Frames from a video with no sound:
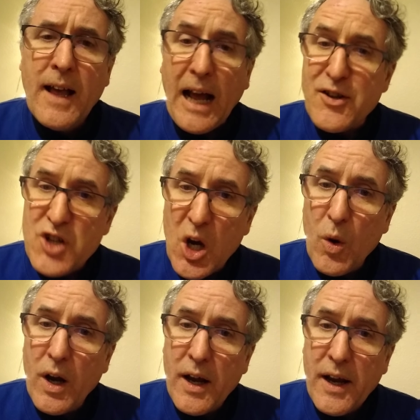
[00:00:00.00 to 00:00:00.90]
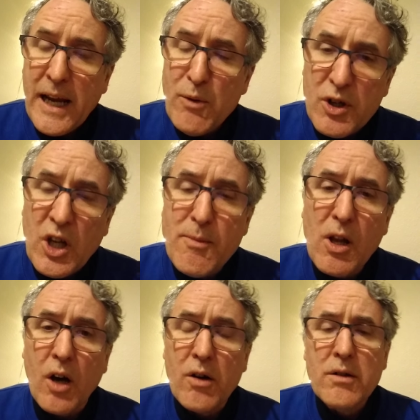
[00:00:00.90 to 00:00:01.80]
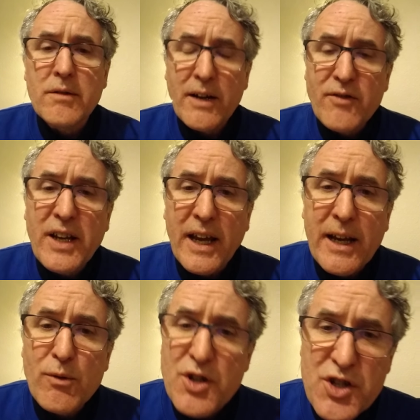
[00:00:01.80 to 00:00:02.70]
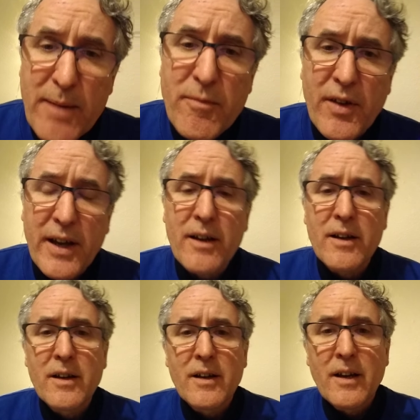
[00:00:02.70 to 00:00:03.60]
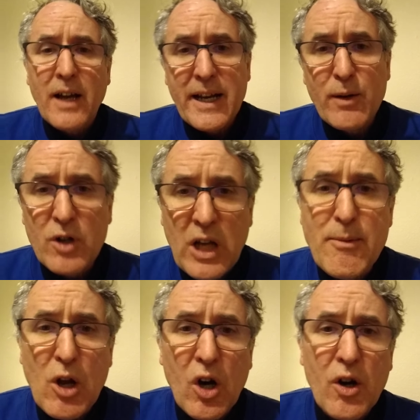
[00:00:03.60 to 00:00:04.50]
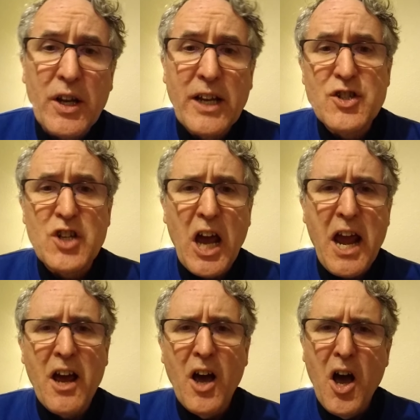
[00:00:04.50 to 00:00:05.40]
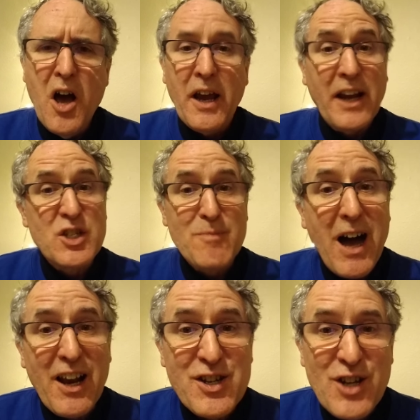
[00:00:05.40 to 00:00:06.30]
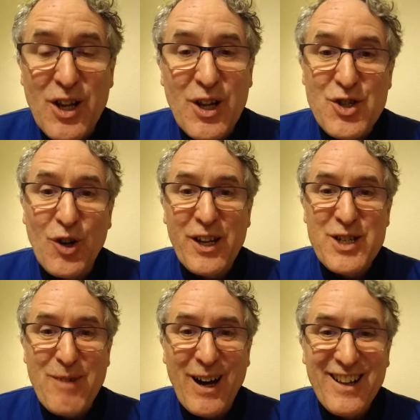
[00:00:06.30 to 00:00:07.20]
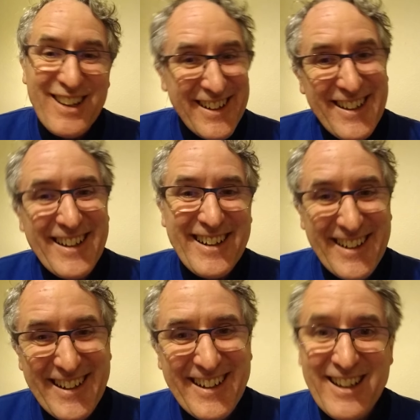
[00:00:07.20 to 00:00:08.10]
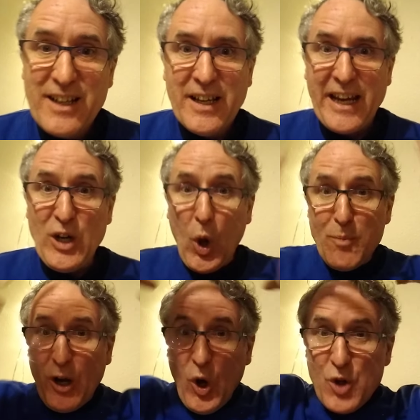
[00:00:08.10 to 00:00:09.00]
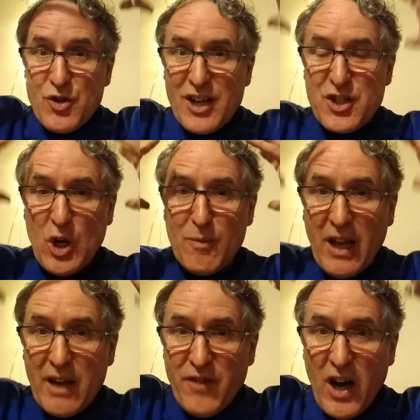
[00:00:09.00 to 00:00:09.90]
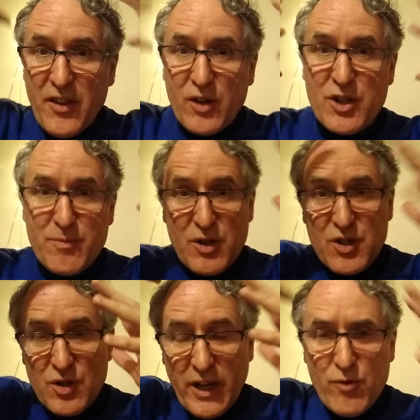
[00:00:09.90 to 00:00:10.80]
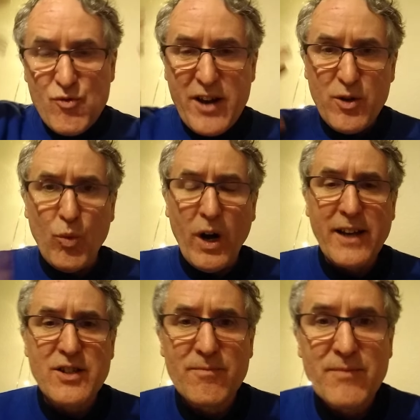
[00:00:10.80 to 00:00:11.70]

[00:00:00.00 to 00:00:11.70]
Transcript: And so he would come along every year, it was the same thing, and he would come along and he'd say, he'd smile his jolly smile. He'd all be all dressed up like Father Christmas in red and white.